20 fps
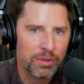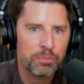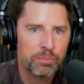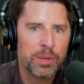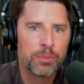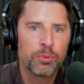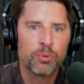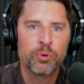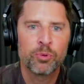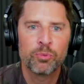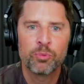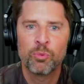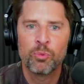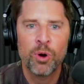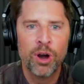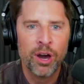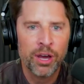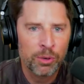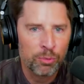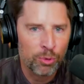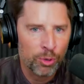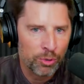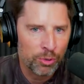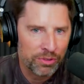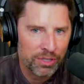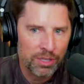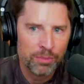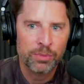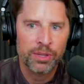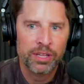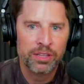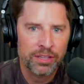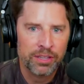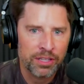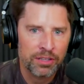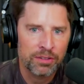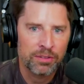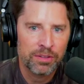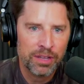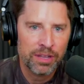People would want to work with them like
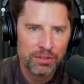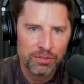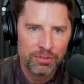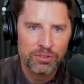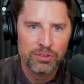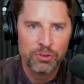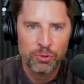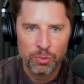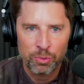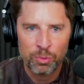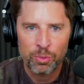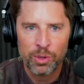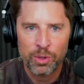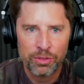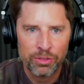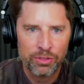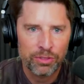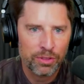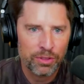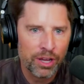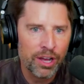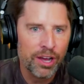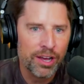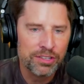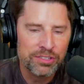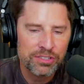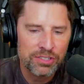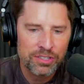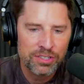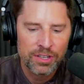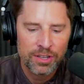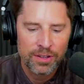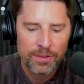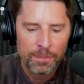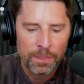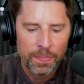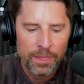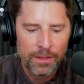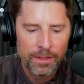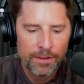they do with us.
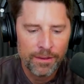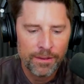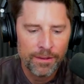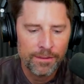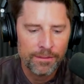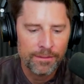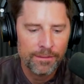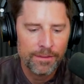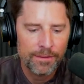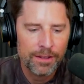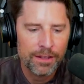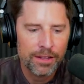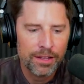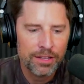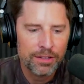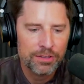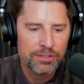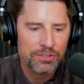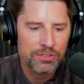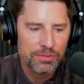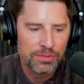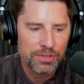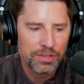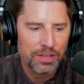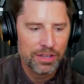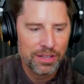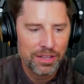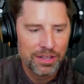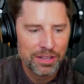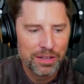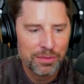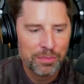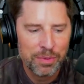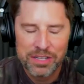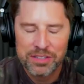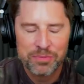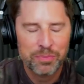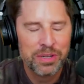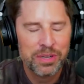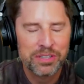And it's, but
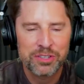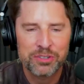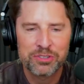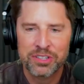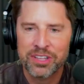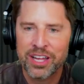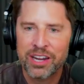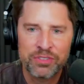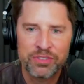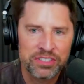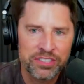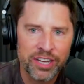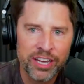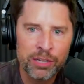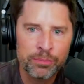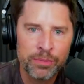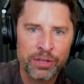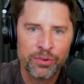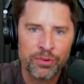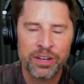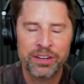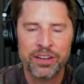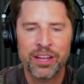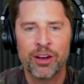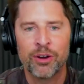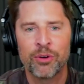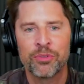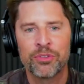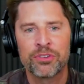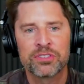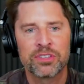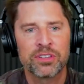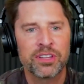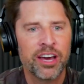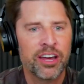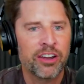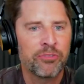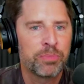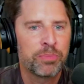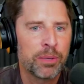it's, but there's a lot of entitlement right now. And there's a
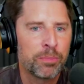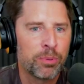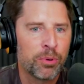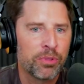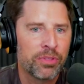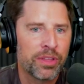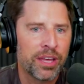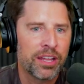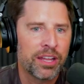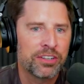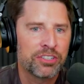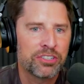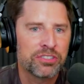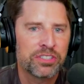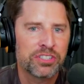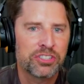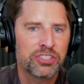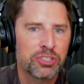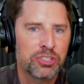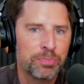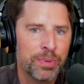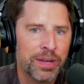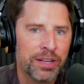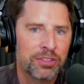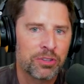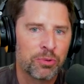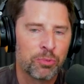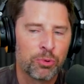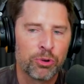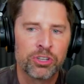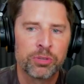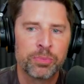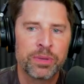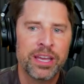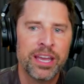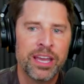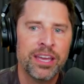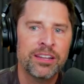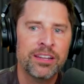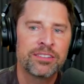lot of people that just expect the world to be
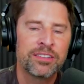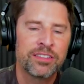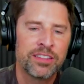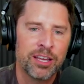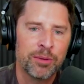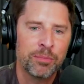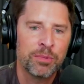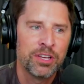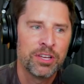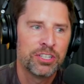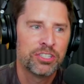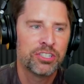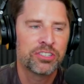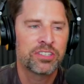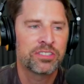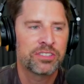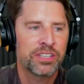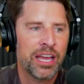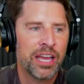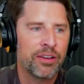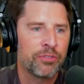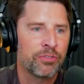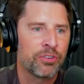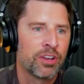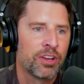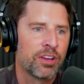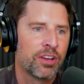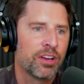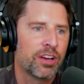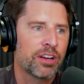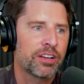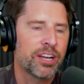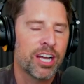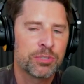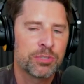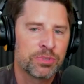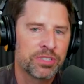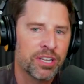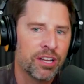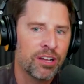handed to them just because they have a
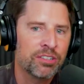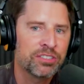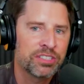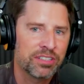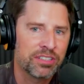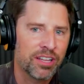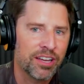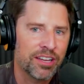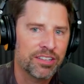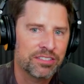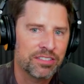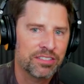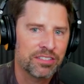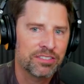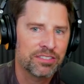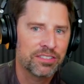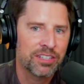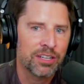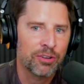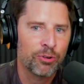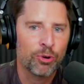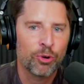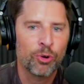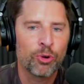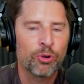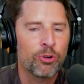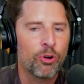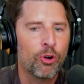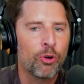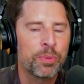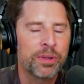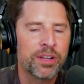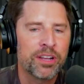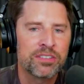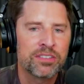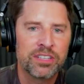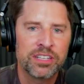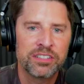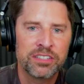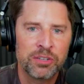cosmetology license uh, or, or, or
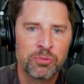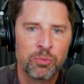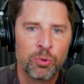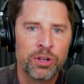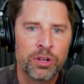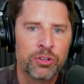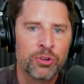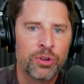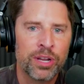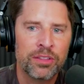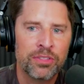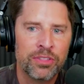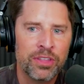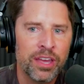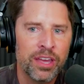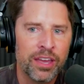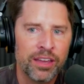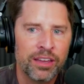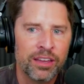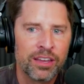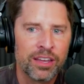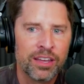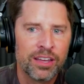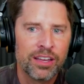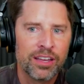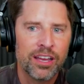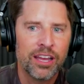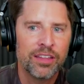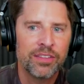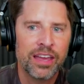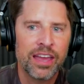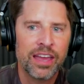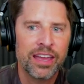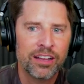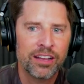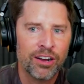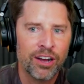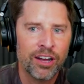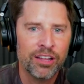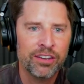because they did one great thing and they hang
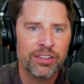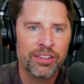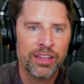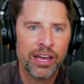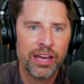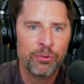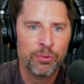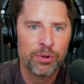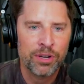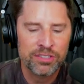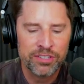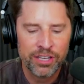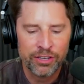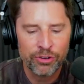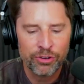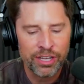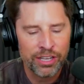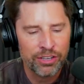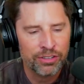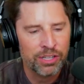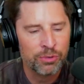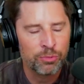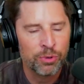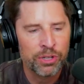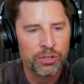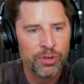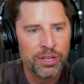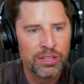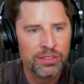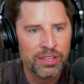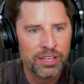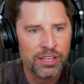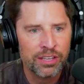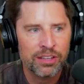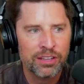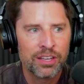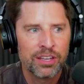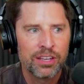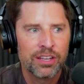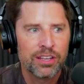on to that when it's like, okay, you did one great thing.
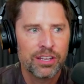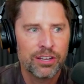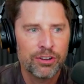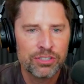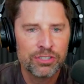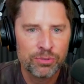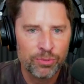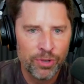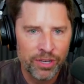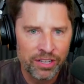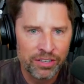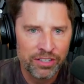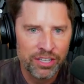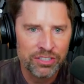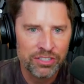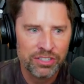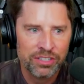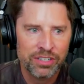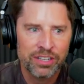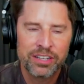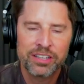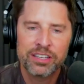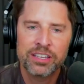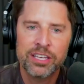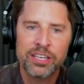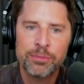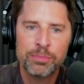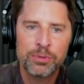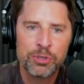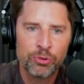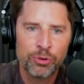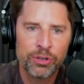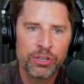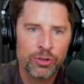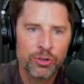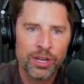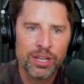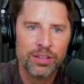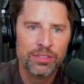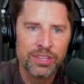Here's your recognition. Keep doing
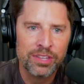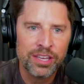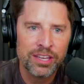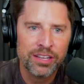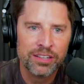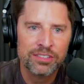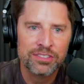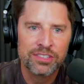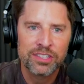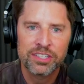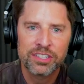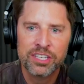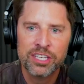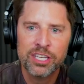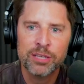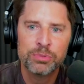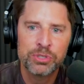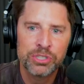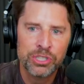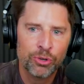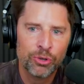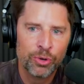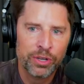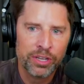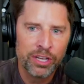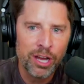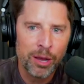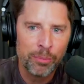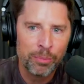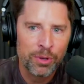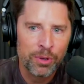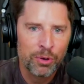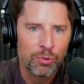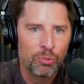great things. Keep showing up.